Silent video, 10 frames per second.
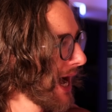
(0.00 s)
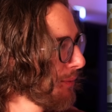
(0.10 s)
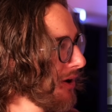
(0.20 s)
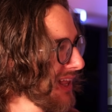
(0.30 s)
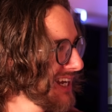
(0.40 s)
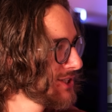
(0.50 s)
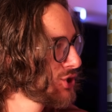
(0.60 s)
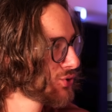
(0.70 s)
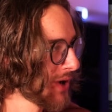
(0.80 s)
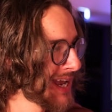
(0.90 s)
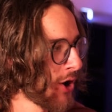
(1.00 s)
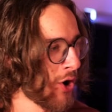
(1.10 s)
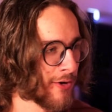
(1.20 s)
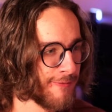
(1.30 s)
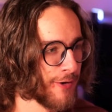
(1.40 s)
I want like a straight
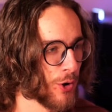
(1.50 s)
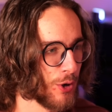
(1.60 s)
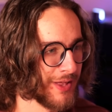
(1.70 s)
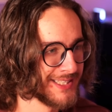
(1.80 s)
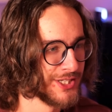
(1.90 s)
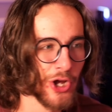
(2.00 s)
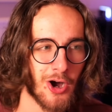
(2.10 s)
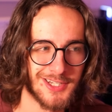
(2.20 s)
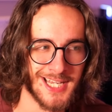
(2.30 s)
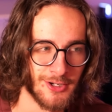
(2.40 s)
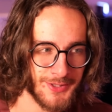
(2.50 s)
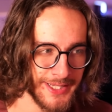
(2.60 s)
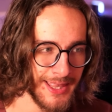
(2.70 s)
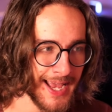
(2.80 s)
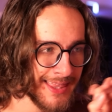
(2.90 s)
on photo that's not
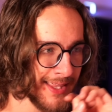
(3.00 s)
tilted like